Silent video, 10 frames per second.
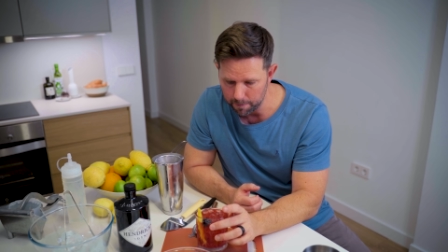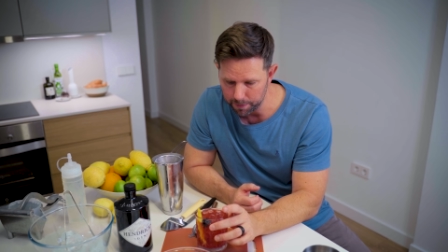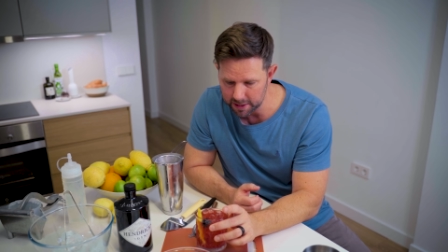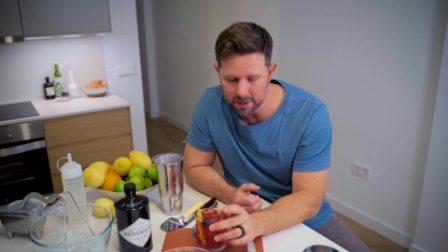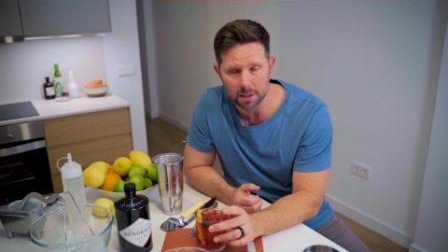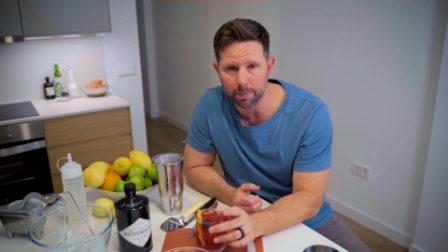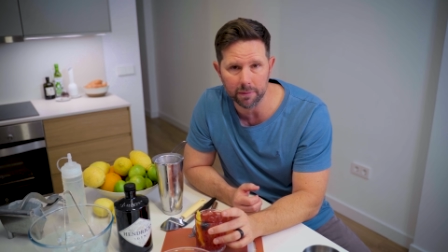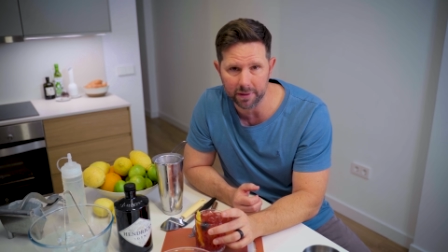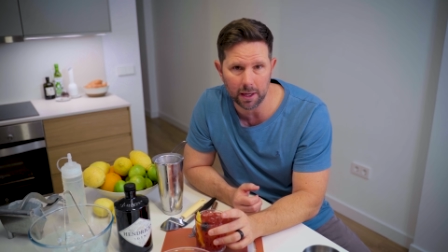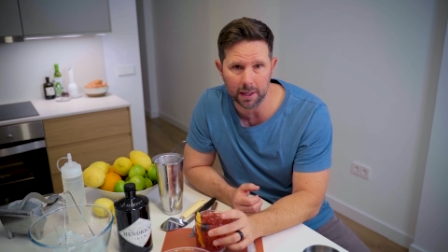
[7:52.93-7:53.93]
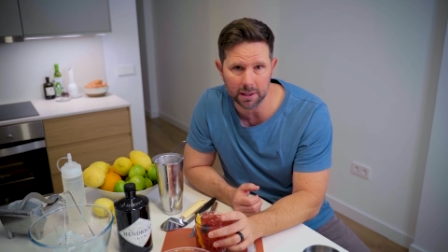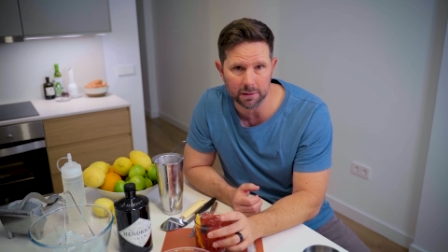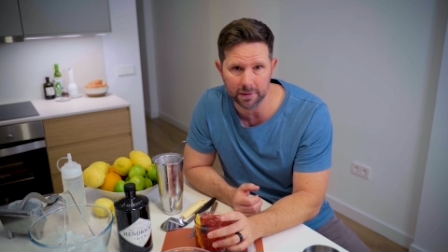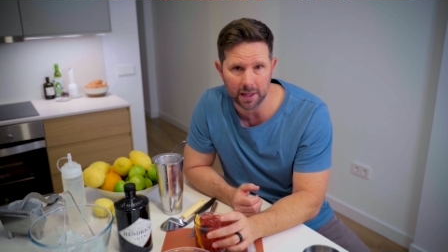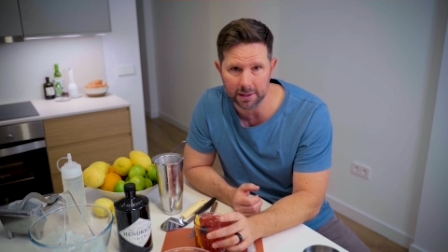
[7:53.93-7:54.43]
This is the perfect cocktail
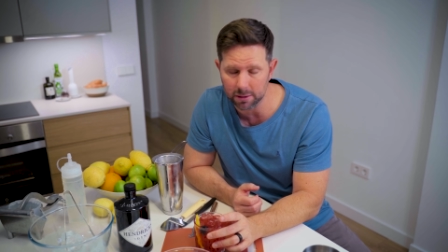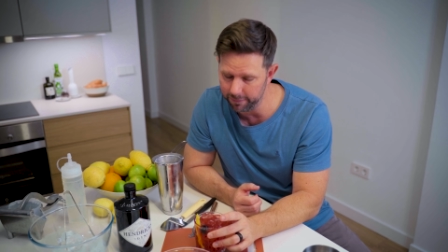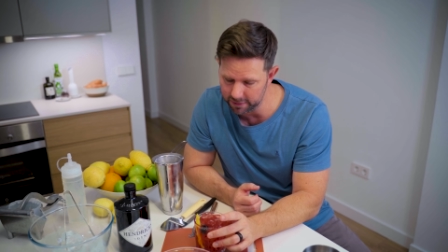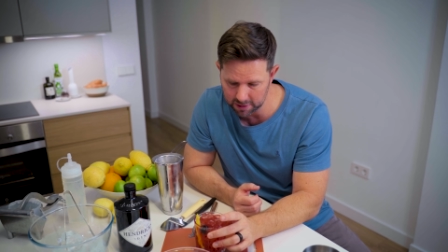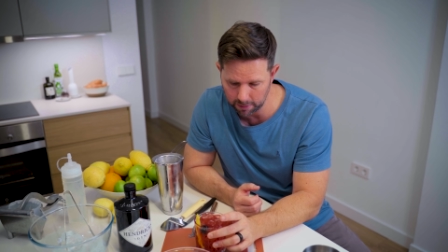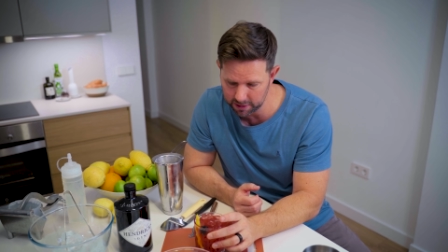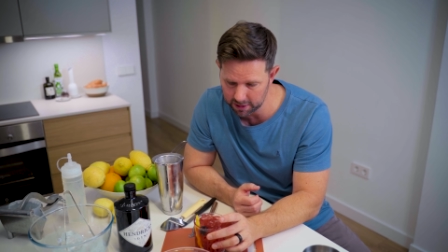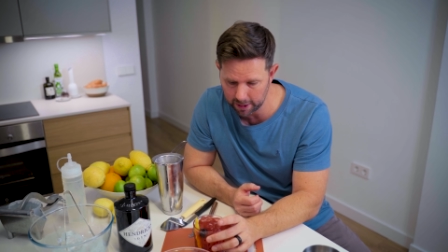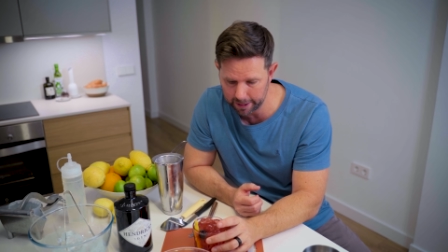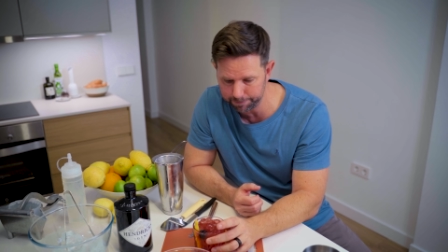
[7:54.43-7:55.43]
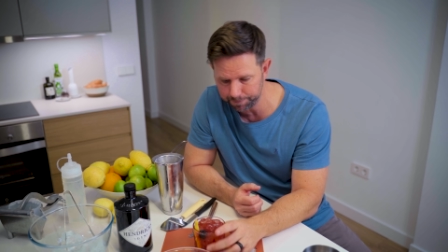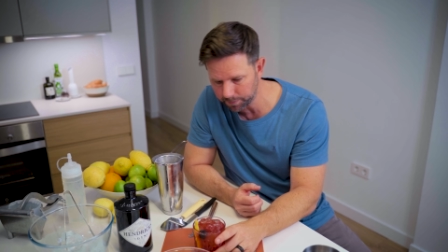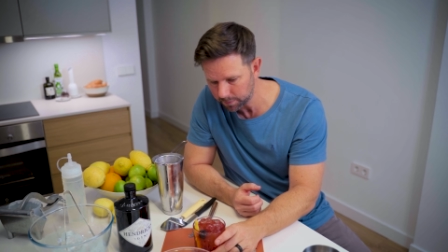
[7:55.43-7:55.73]
for that. So if it's summertime,